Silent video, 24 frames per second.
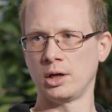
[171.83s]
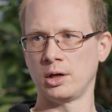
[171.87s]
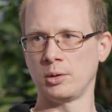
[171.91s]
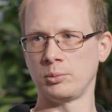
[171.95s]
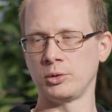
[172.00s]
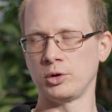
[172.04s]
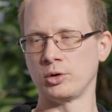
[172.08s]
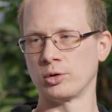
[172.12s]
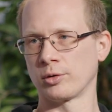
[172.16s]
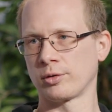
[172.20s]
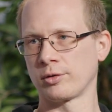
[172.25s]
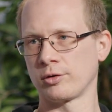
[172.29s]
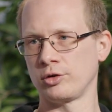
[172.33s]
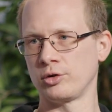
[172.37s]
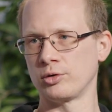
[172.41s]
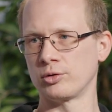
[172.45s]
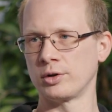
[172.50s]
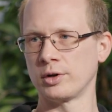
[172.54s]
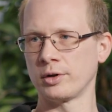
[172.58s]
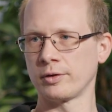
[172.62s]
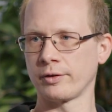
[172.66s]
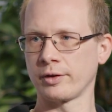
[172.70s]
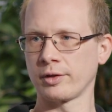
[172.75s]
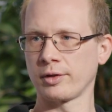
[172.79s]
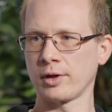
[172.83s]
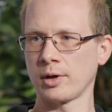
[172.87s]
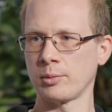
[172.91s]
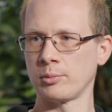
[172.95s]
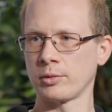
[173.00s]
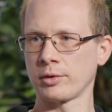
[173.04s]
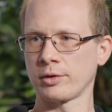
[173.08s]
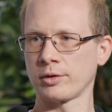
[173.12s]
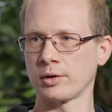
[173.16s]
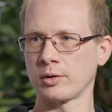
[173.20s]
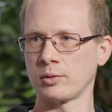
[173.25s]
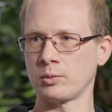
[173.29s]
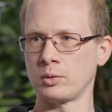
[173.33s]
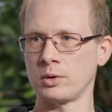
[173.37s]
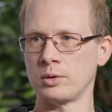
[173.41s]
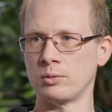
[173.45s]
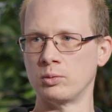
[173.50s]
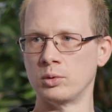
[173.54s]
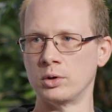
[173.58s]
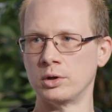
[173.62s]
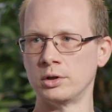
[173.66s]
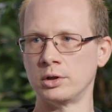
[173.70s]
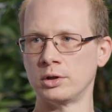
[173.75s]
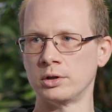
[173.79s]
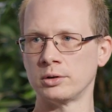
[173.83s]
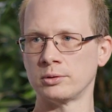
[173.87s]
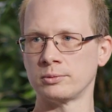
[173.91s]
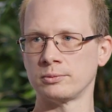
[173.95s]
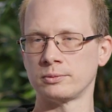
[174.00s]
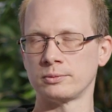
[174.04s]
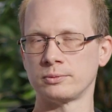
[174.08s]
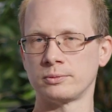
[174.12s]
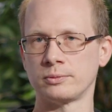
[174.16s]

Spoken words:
because during the semester we will,